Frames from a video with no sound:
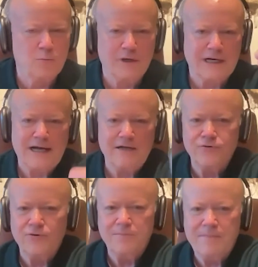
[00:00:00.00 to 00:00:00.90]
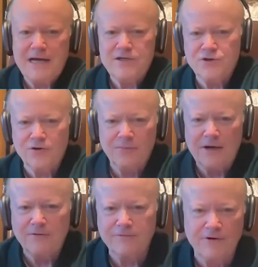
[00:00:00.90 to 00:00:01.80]
We're going to hand you a magical
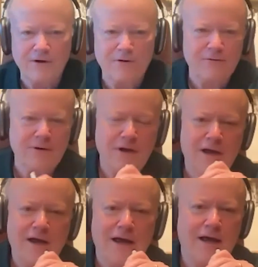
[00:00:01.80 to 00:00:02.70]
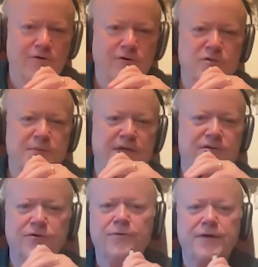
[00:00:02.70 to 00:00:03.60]
microphone, and you can
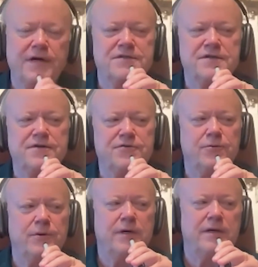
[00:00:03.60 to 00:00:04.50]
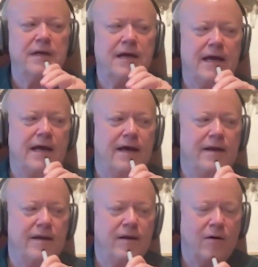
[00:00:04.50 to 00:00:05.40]
speak two things into it,
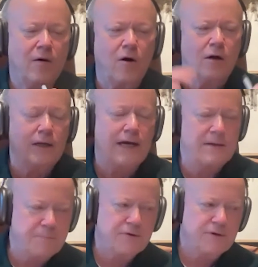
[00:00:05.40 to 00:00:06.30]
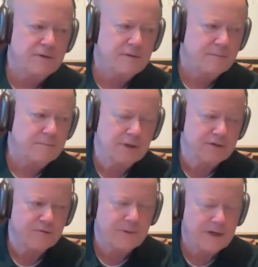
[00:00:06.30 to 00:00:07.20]
and all 8 billion
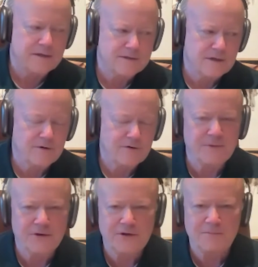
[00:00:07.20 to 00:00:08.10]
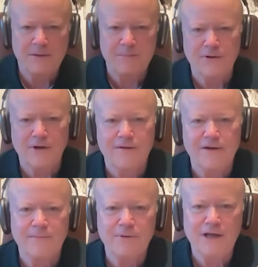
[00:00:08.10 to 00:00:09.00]
plus or minus 100 million people on
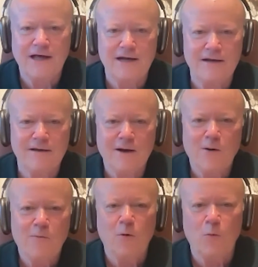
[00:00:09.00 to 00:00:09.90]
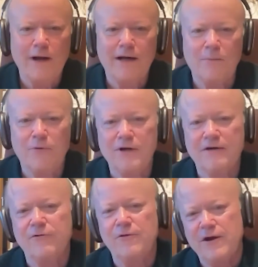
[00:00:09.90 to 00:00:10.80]
the planet will wake up
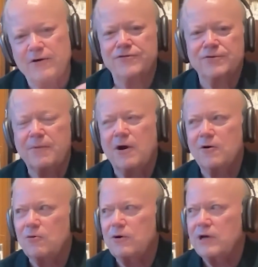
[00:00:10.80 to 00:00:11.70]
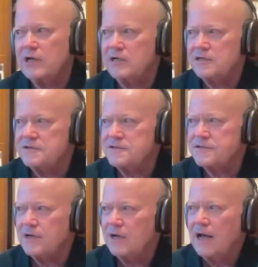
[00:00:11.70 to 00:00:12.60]
whenever their tomorrow
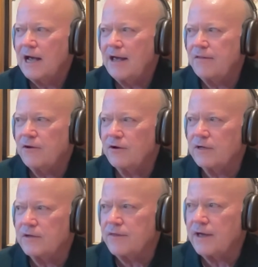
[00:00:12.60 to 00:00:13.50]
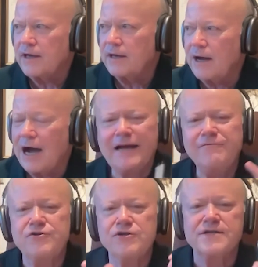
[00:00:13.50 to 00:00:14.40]
is, and they're going to think,
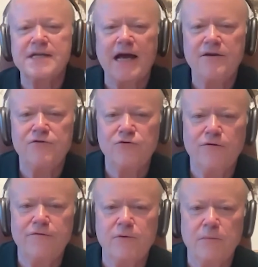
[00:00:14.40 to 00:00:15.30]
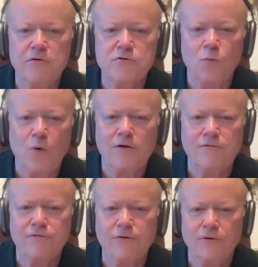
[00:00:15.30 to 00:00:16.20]
I just had two of the most
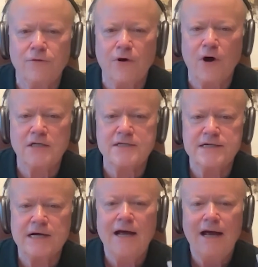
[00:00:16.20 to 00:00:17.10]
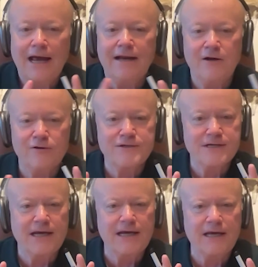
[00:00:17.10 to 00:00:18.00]
wonderful thoughts, and here's
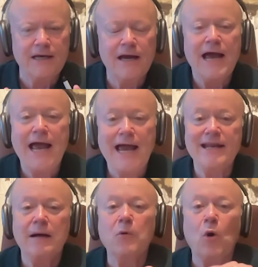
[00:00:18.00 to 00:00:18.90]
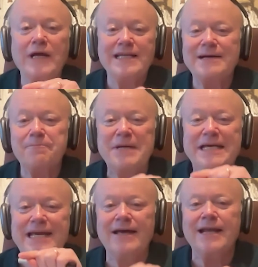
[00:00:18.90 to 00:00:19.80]
the key, and I'm going to
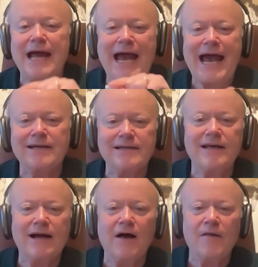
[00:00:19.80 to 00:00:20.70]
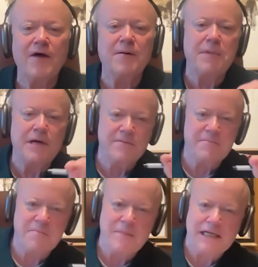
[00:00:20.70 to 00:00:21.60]
begin acting on them
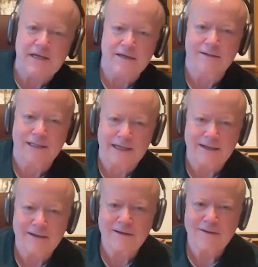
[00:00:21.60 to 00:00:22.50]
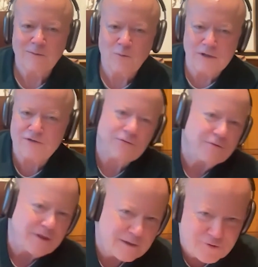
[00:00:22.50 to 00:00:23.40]
immediately. What two
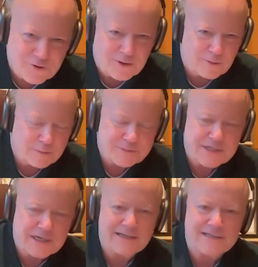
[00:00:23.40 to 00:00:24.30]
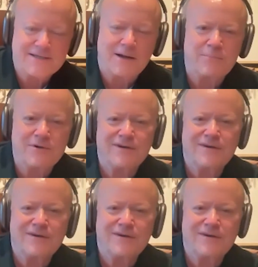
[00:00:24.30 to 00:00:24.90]
things are you going to incept?